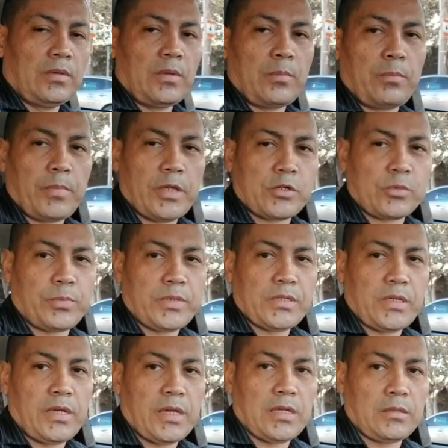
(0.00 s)
Metro
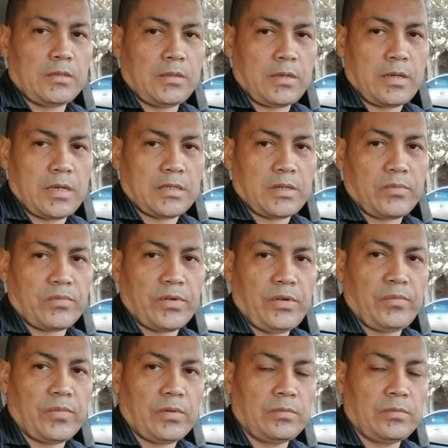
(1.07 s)
PCS has a free phone.